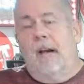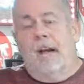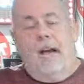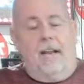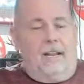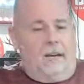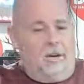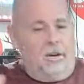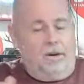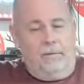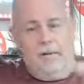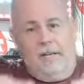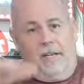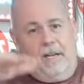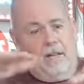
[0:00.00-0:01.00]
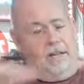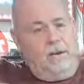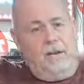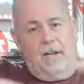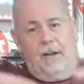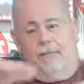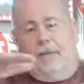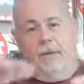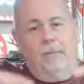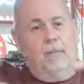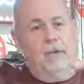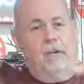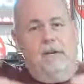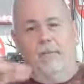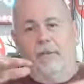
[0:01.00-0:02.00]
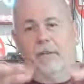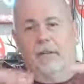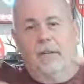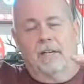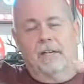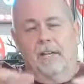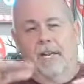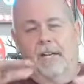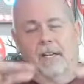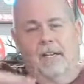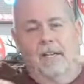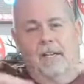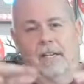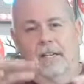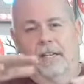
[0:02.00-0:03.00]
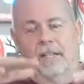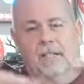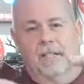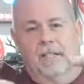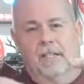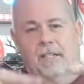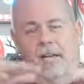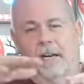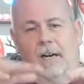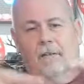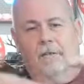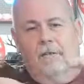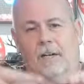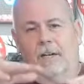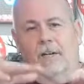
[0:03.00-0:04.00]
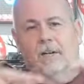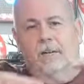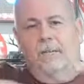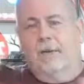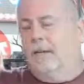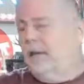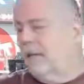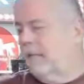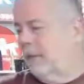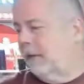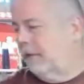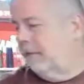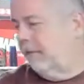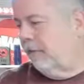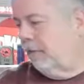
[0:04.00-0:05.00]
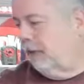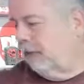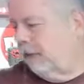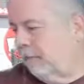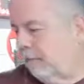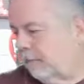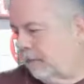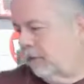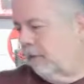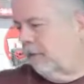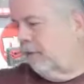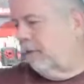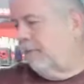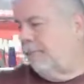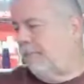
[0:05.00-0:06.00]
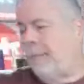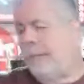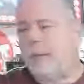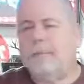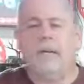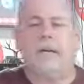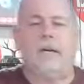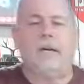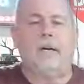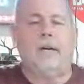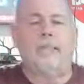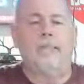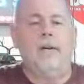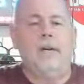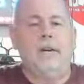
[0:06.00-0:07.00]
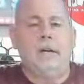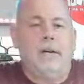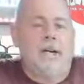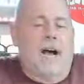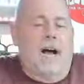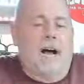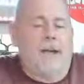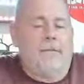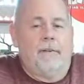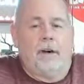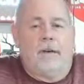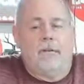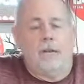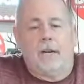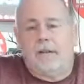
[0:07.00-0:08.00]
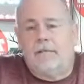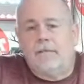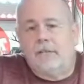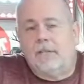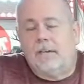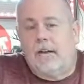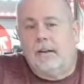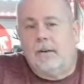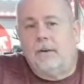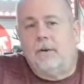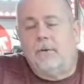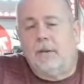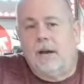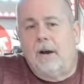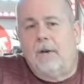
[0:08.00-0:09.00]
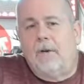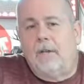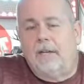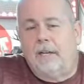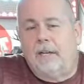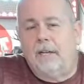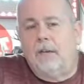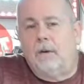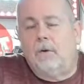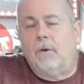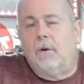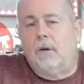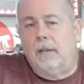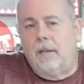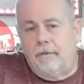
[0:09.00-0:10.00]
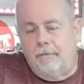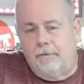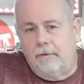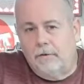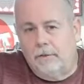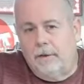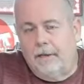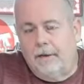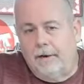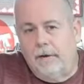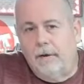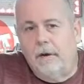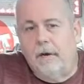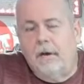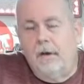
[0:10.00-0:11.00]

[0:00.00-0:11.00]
And it could be that they're leveled a bit different. The Z offset could be a little bit different on them. So, but I found that I've just had to go down a little lower on that first layer.